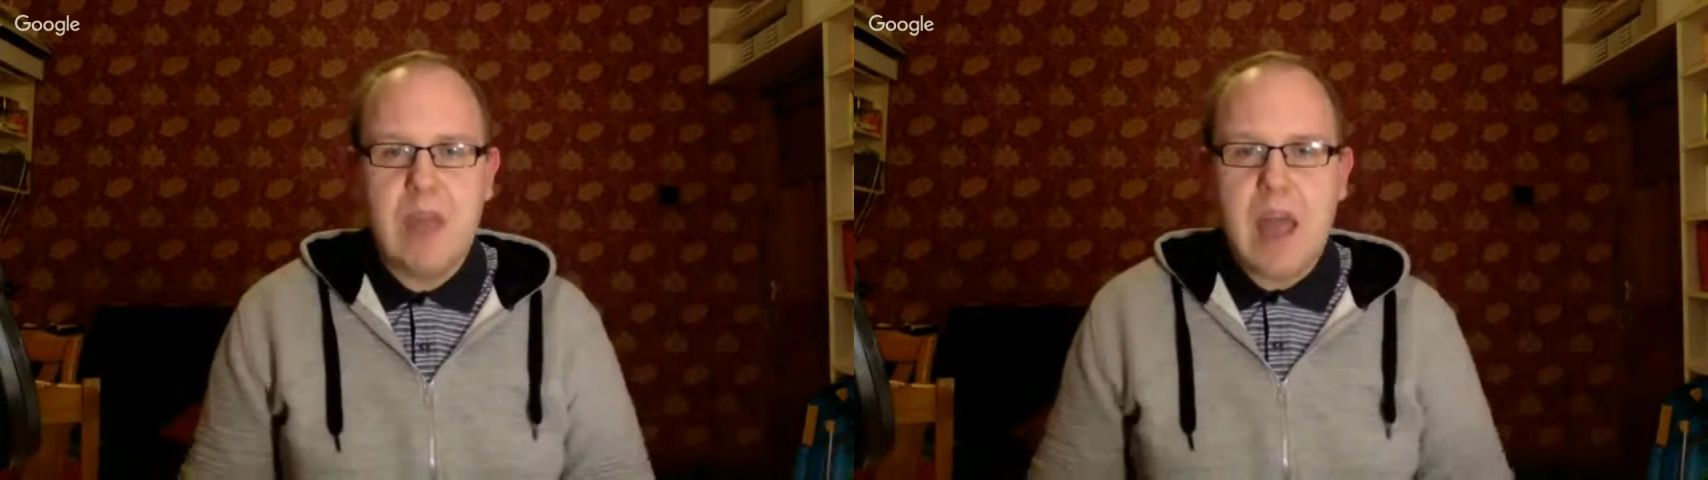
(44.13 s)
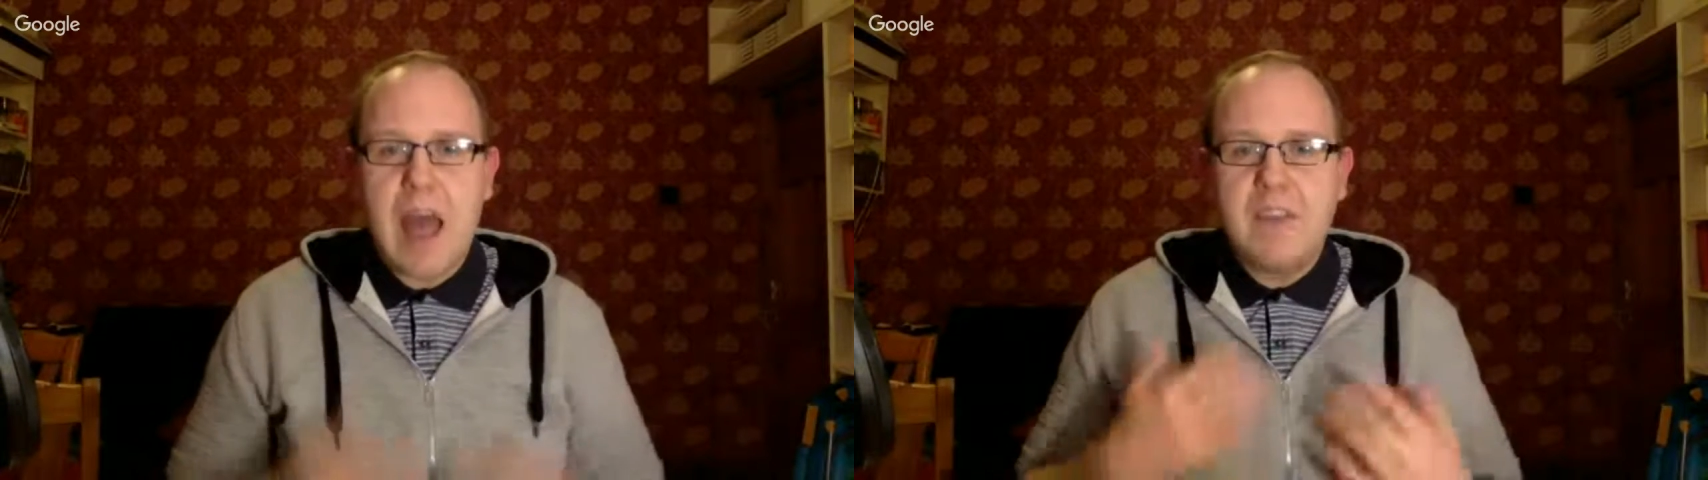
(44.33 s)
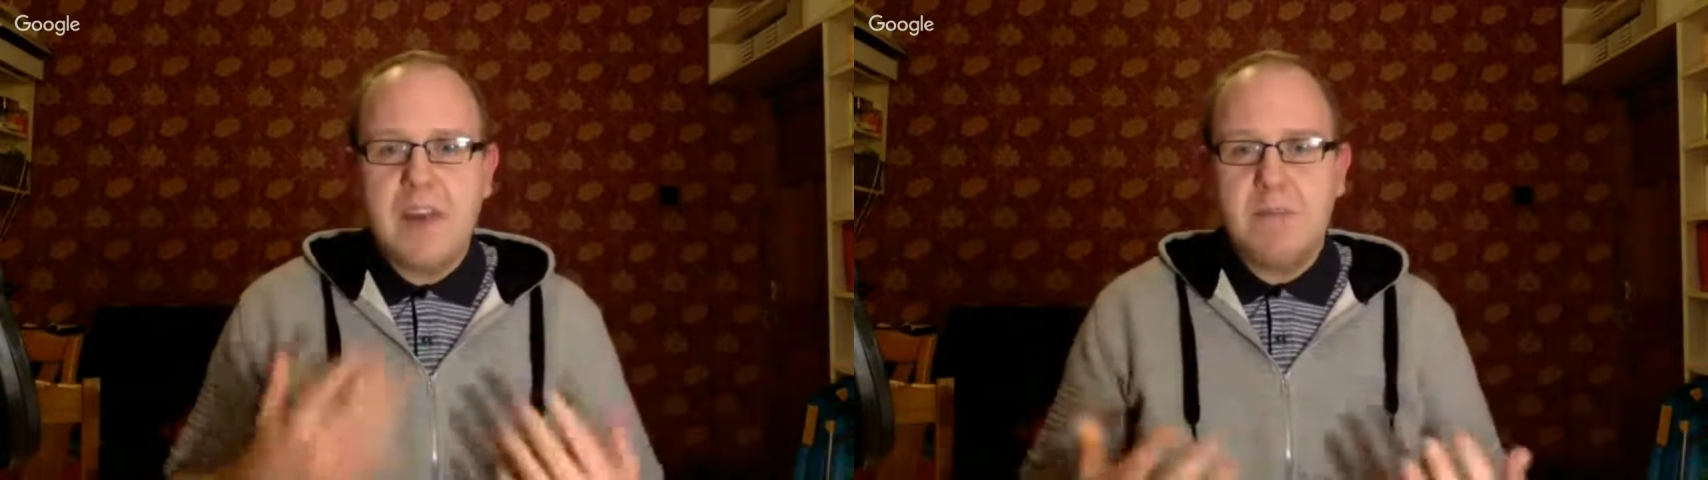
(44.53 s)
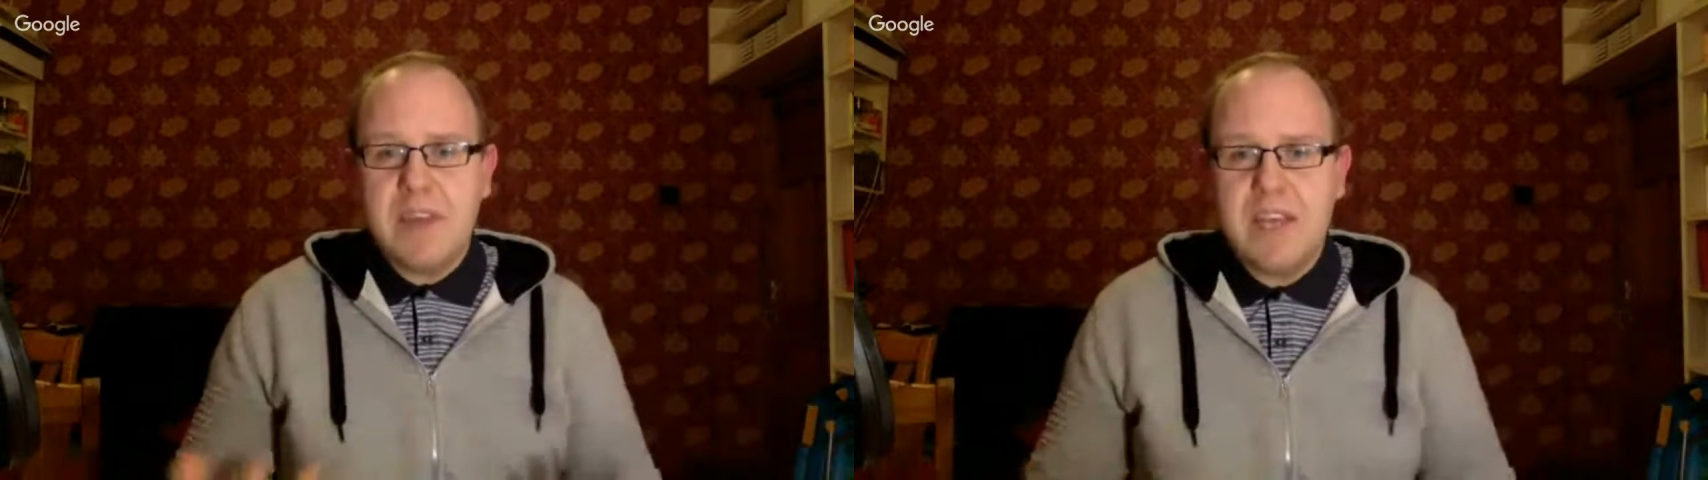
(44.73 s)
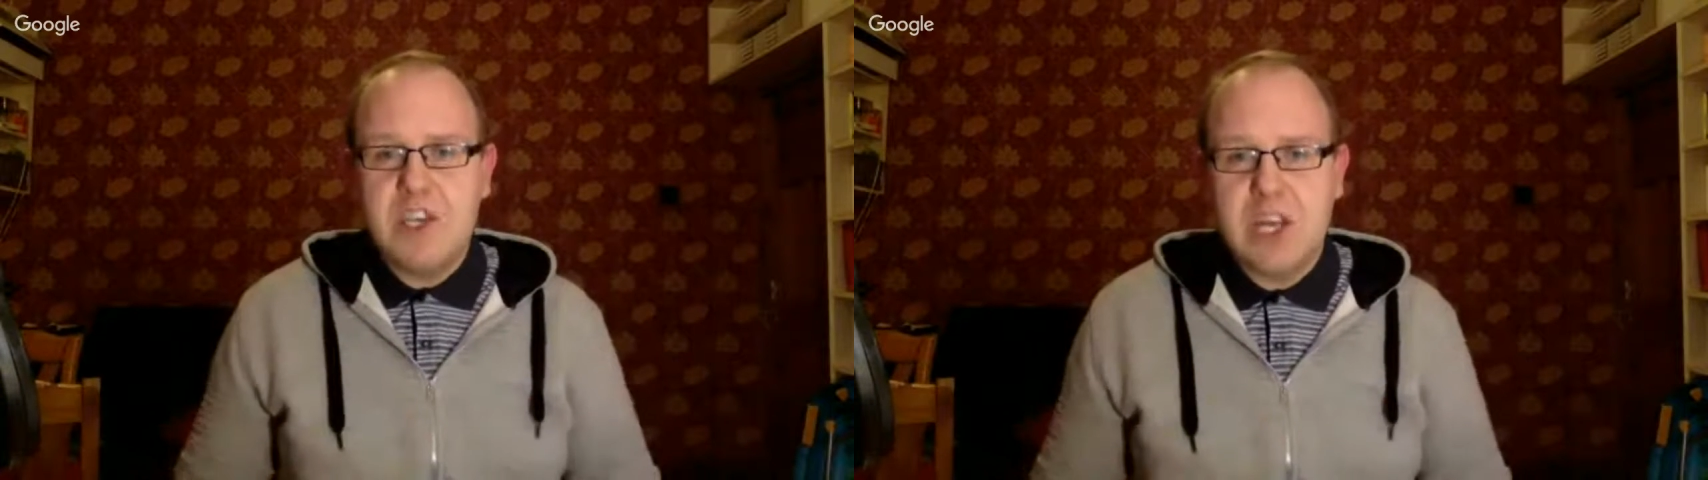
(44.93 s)
As I'm
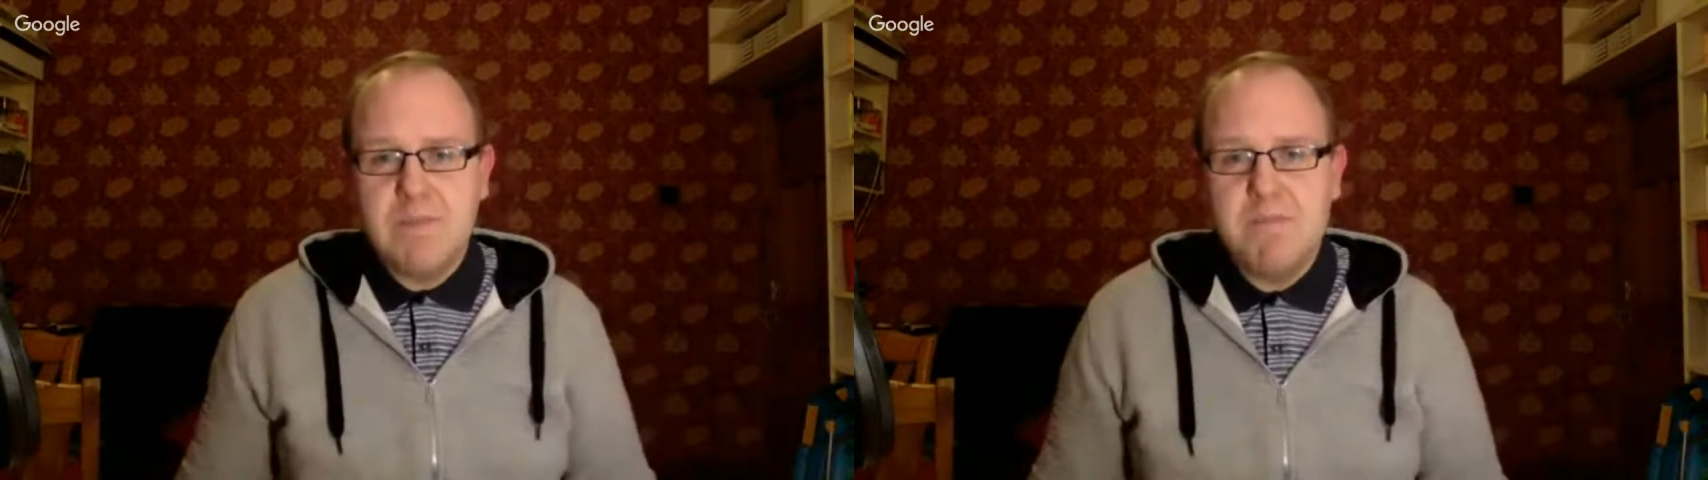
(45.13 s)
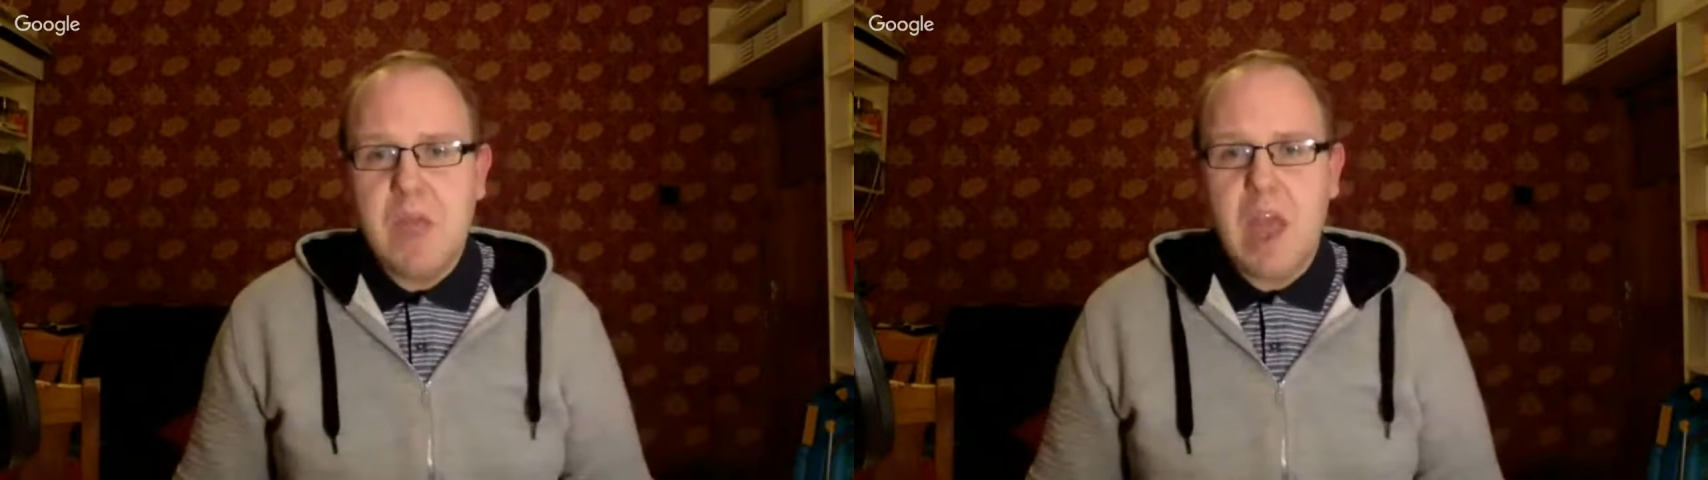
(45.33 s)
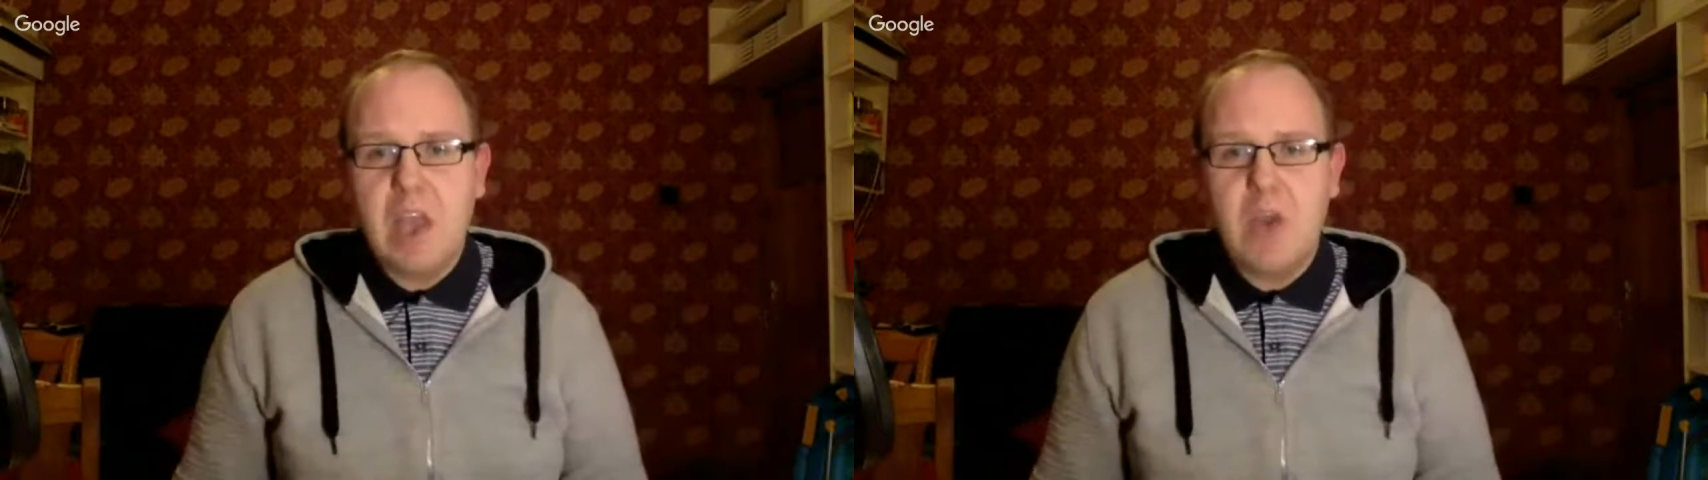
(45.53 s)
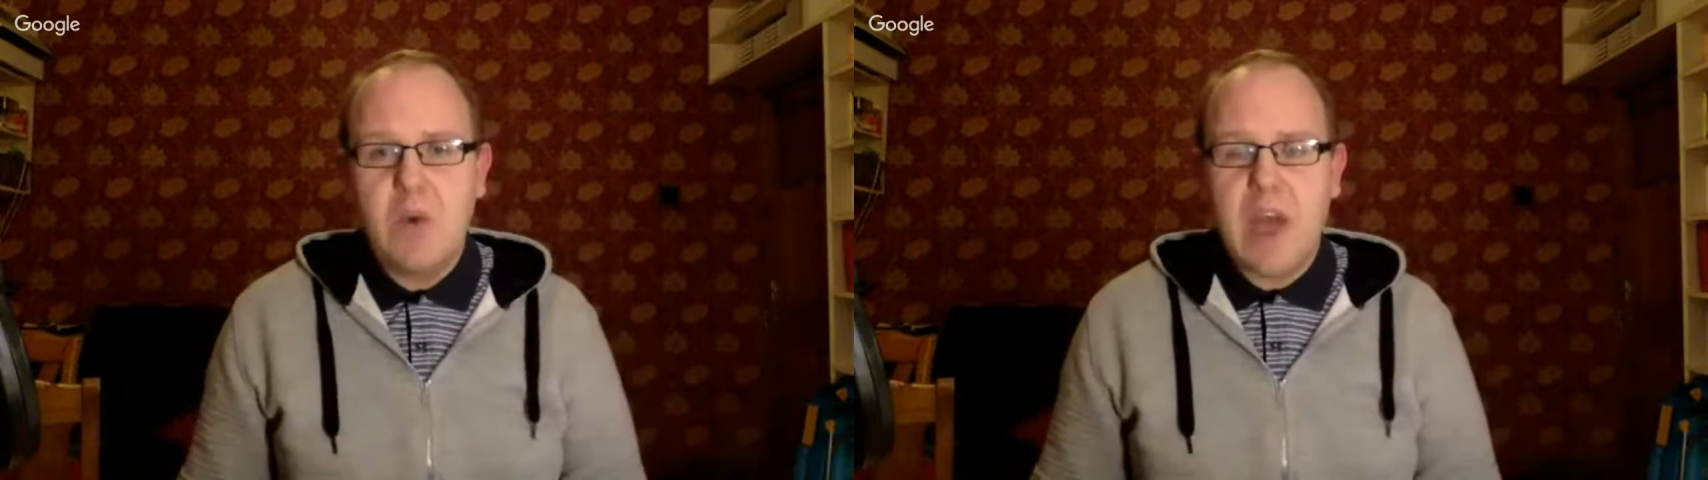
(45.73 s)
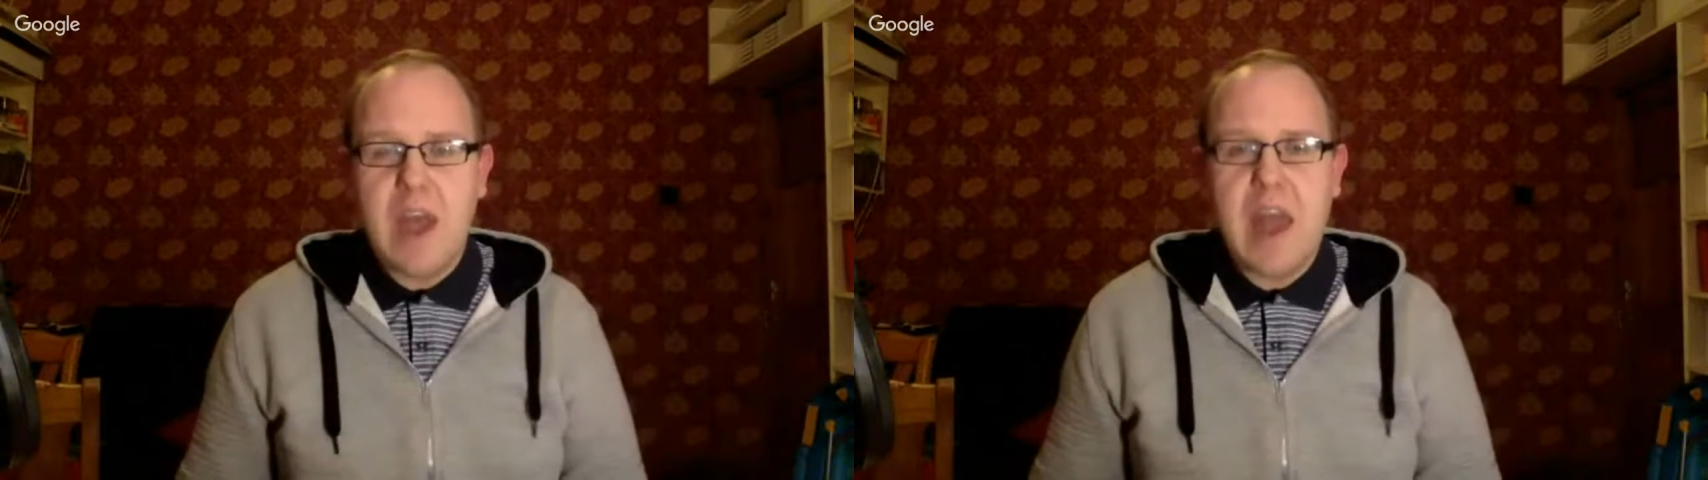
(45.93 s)
teaching, you
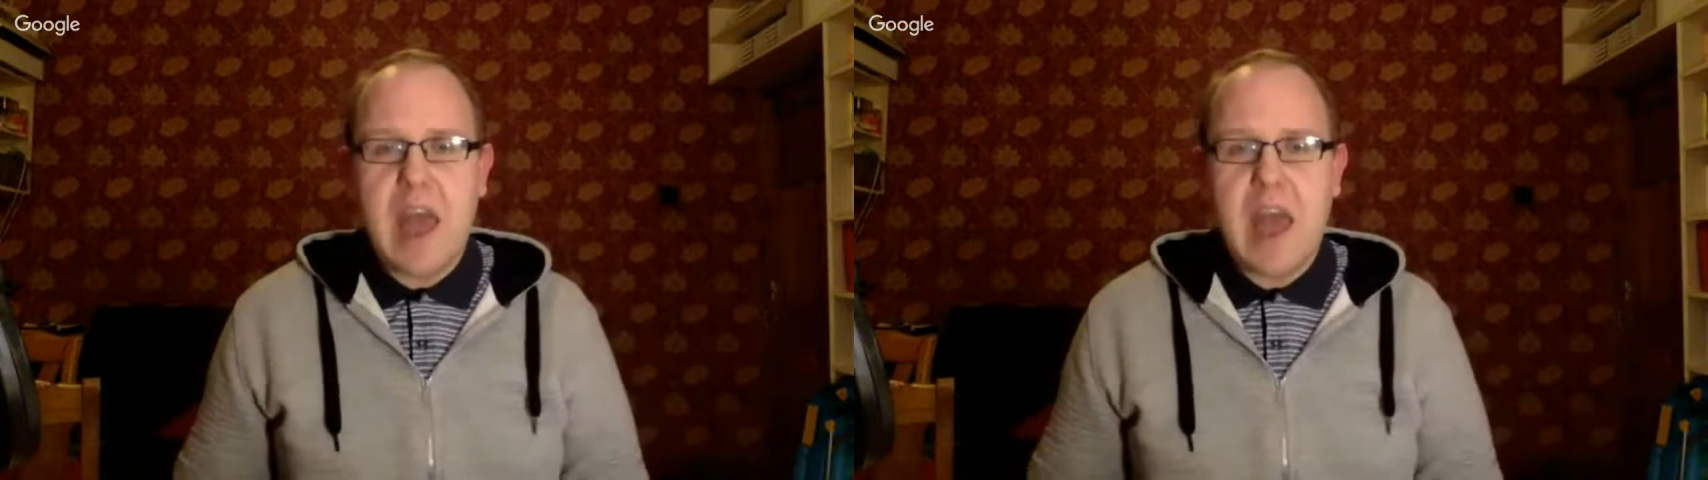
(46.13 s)
can